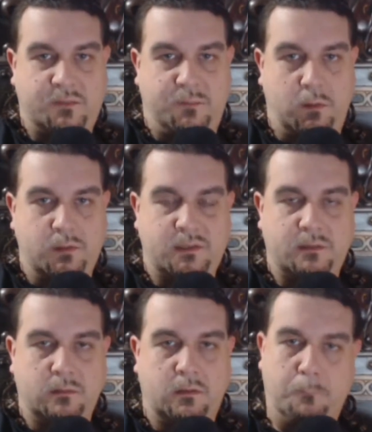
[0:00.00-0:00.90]
first,
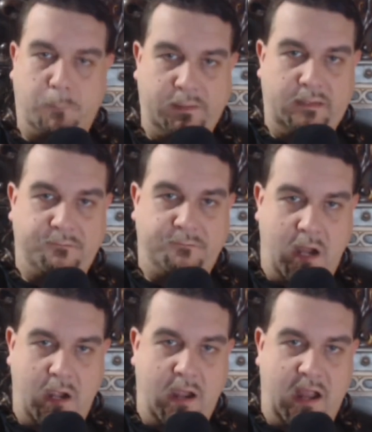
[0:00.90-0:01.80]
complete
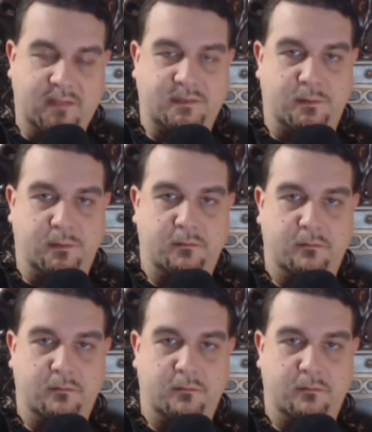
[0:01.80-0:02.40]
fire hazard.